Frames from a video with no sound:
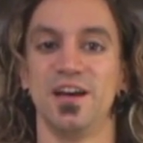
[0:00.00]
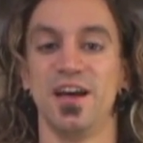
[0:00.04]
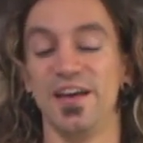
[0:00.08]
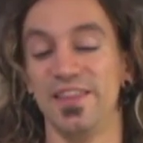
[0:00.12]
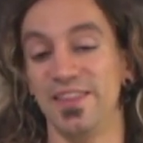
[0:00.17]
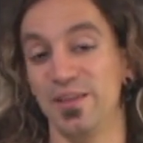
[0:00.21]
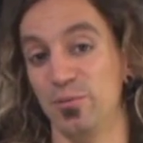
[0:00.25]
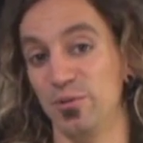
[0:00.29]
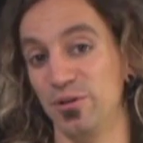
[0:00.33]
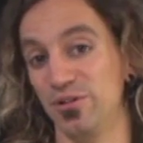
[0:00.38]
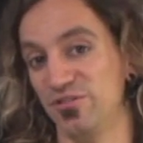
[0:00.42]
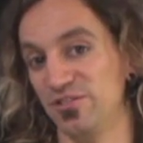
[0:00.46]
and
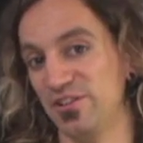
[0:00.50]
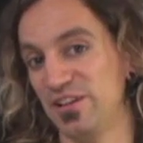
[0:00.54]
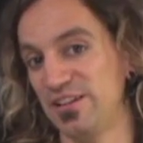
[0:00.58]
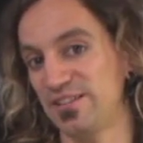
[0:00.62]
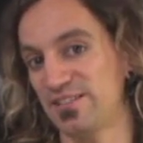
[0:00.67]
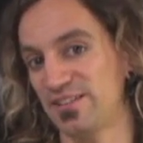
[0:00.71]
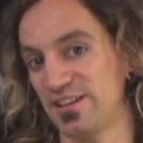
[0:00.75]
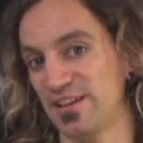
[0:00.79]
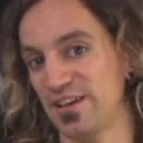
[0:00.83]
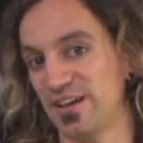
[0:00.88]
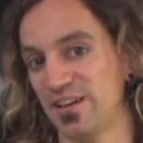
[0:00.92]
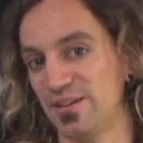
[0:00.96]
then when you
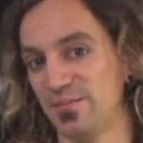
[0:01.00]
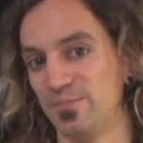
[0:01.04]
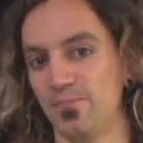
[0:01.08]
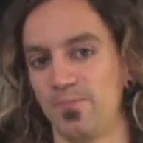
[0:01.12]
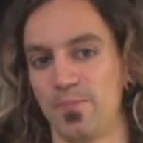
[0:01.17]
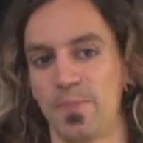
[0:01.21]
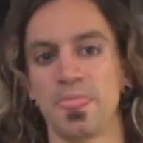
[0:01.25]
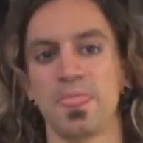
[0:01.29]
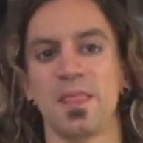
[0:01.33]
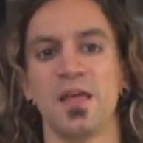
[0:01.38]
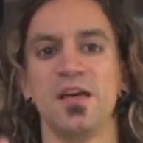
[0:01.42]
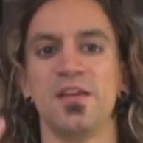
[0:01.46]
release
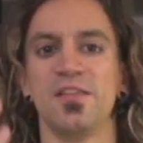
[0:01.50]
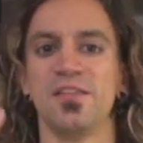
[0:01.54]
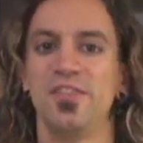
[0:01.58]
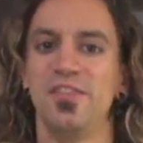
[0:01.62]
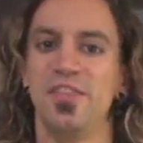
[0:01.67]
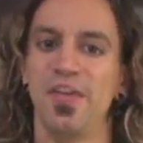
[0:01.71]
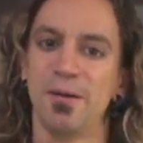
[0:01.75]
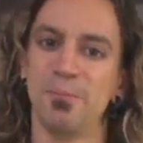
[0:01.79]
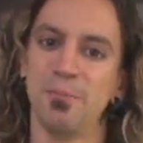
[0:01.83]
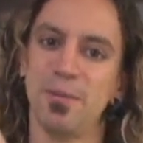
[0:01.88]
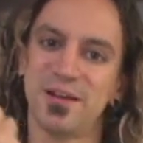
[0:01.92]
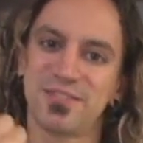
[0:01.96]
again,
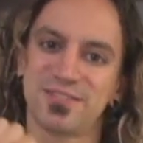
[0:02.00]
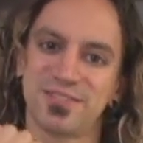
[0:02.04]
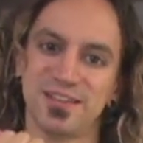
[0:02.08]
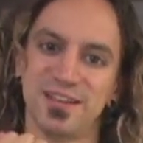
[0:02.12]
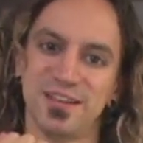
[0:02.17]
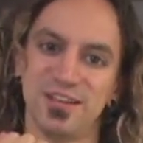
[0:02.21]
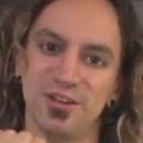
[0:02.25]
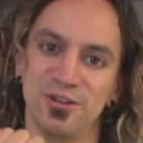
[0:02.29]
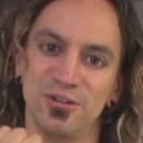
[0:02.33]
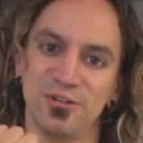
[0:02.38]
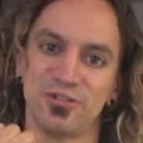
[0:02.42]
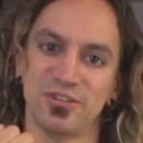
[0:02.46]
that muscle
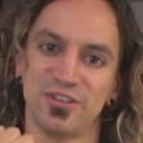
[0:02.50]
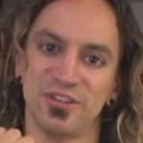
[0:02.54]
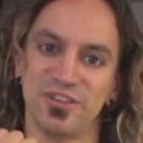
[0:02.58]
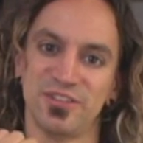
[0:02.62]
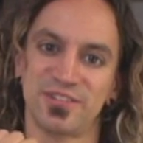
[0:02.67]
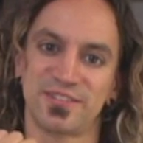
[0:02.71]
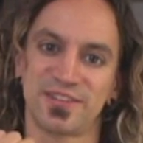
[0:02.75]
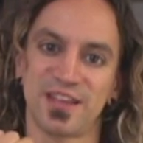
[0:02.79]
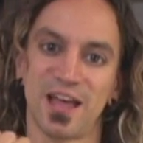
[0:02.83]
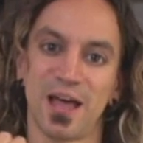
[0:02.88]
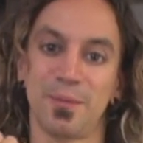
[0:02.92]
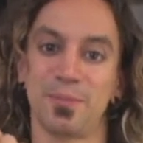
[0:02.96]
that you're using to
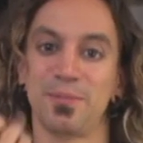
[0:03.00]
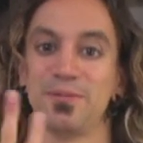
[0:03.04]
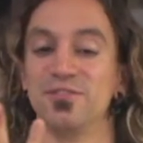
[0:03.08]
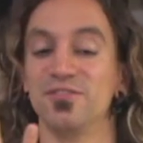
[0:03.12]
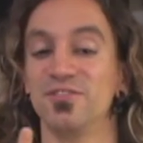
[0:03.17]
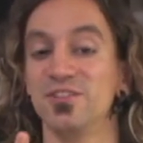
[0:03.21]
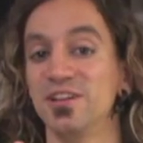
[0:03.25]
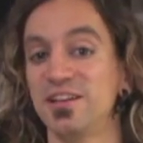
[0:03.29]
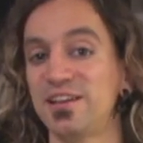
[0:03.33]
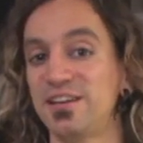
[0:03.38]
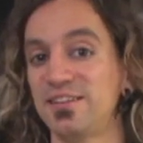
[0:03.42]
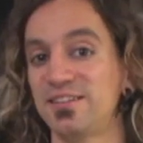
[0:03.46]
stop and
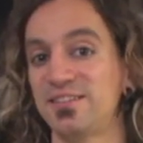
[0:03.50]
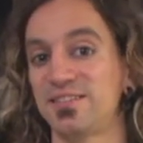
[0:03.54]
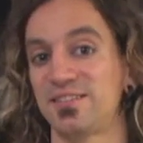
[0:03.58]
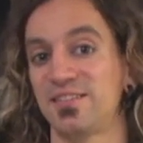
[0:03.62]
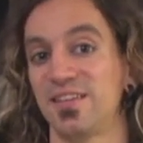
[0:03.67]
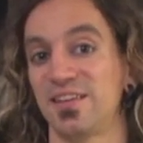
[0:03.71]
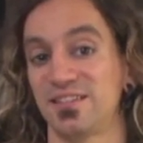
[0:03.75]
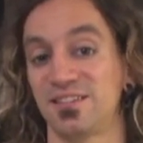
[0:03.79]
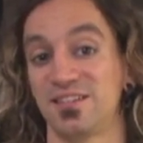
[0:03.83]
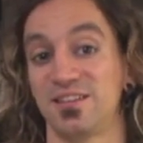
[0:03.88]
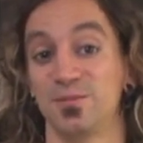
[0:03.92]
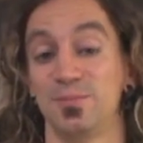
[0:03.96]
release,
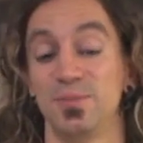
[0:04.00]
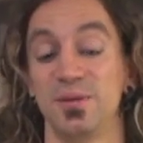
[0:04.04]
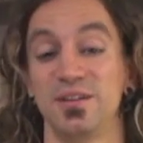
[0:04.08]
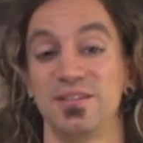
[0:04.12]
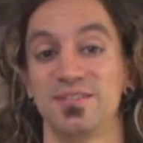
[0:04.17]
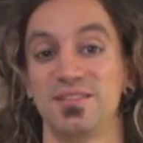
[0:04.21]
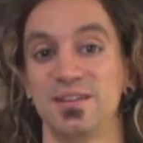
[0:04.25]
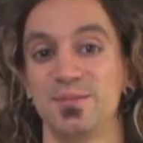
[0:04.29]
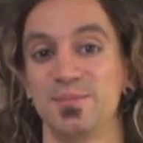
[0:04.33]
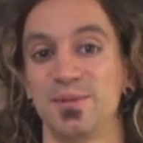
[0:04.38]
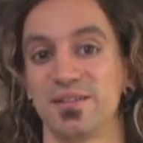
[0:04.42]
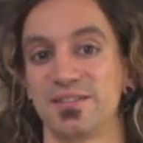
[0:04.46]
that's your
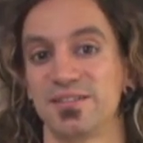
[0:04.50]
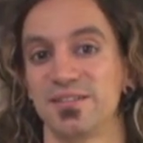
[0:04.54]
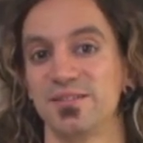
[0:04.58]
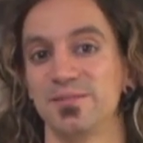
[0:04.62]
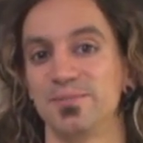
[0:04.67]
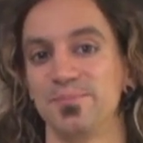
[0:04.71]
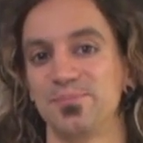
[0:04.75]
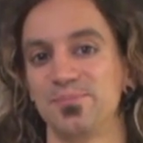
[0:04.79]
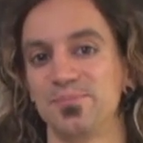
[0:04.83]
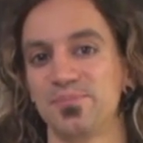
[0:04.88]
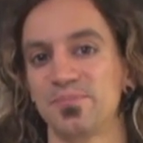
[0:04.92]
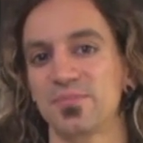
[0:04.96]
PC
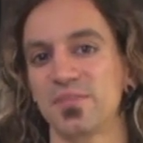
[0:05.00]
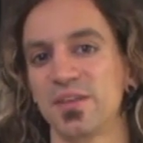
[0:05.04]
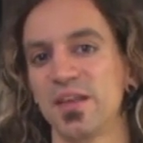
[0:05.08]
muscle.